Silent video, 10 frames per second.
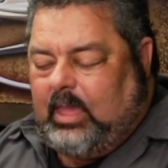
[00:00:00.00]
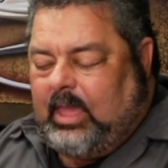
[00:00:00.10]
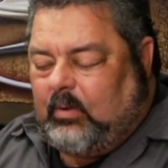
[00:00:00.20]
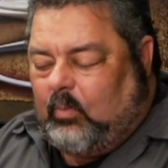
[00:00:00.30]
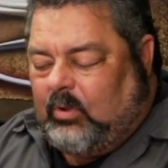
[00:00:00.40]

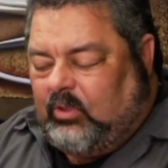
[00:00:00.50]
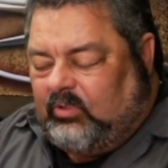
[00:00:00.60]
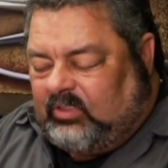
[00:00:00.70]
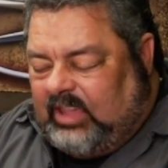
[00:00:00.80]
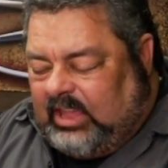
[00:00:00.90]
And when you
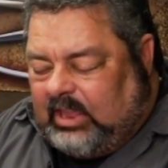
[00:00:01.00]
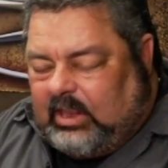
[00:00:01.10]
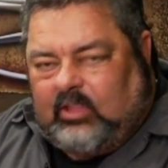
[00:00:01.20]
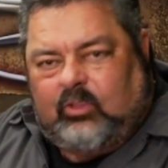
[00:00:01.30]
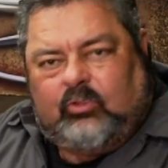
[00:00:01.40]
seat it,
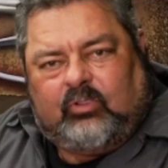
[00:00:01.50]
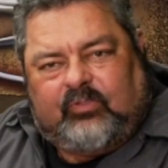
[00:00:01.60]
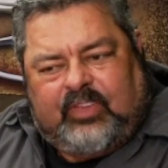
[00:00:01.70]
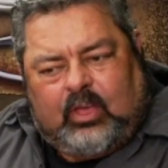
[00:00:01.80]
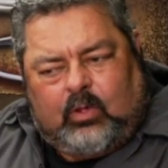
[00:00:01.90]
you should
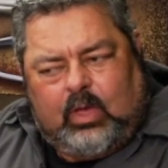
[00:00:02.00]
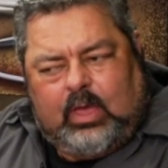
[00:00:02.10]
feel